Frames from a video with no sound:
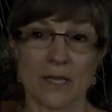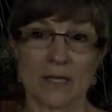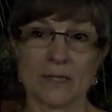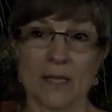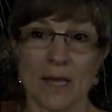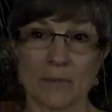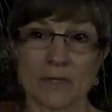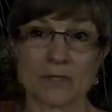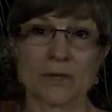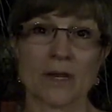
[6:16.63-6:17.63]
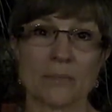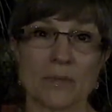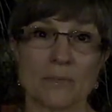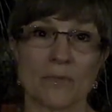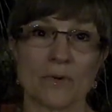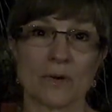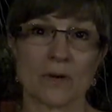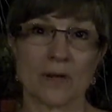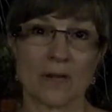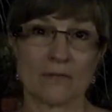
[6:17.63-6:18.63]
and I'm going to try to be
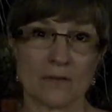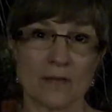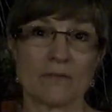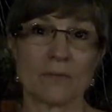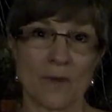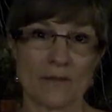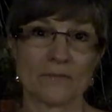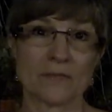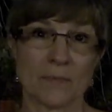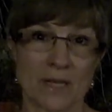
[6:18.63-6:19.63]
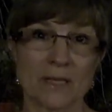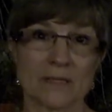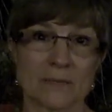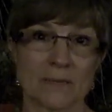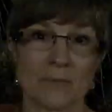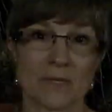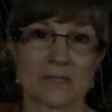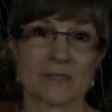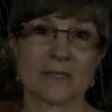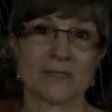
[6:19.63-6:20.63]
more of a loving wife to my husband,
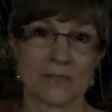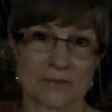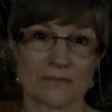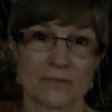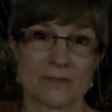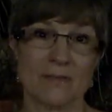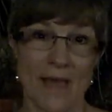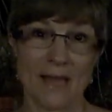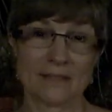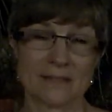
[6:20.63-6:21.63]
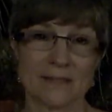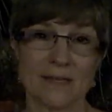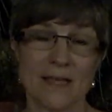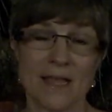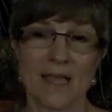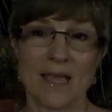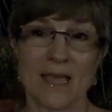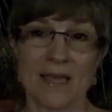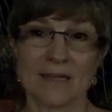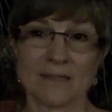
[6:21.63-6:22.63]
because he deserves that.
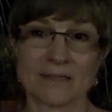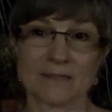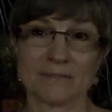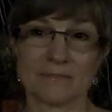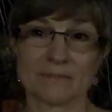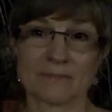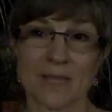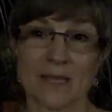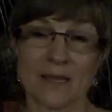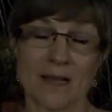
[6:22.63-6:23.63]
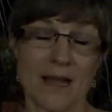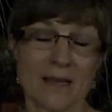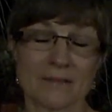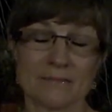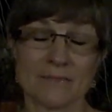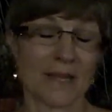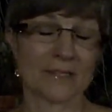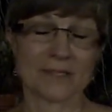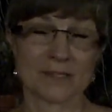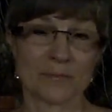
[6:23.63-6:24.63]
And I
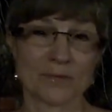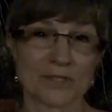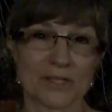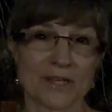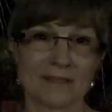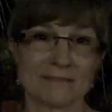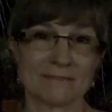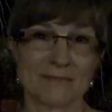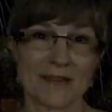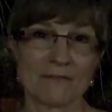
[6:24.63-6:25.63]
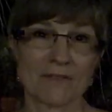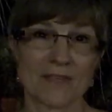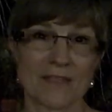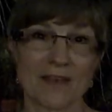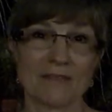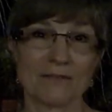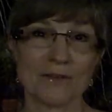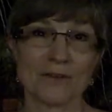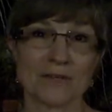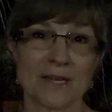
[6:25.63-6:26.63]
just appreciate everything that I've
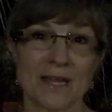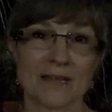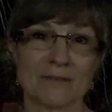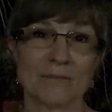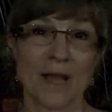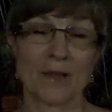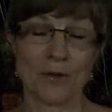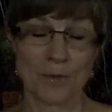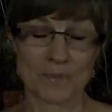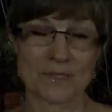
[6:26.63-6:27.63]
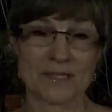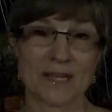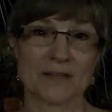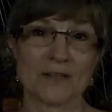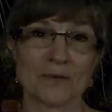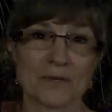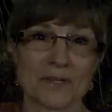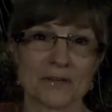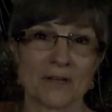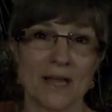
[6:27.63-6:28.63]
learned, and I hope to take another one
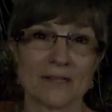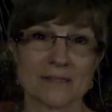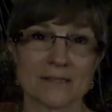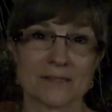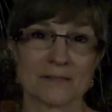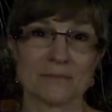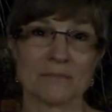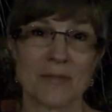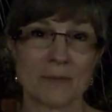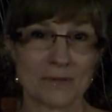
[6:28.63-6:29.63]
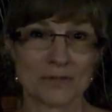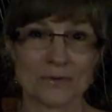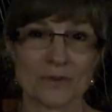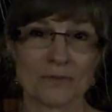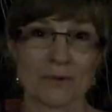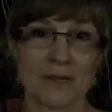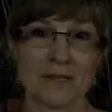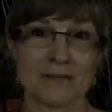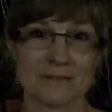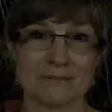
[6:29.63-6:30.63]
of your classes, and maybe 2 or
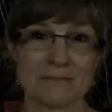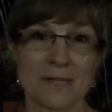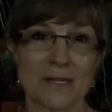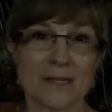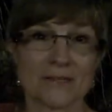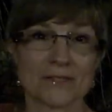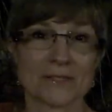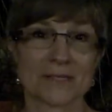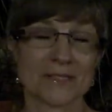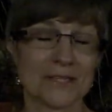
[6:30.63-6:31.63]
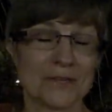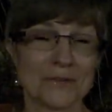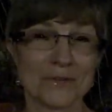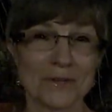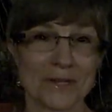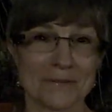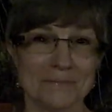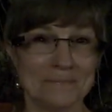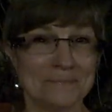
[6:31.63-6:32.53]
3, and just continue learning.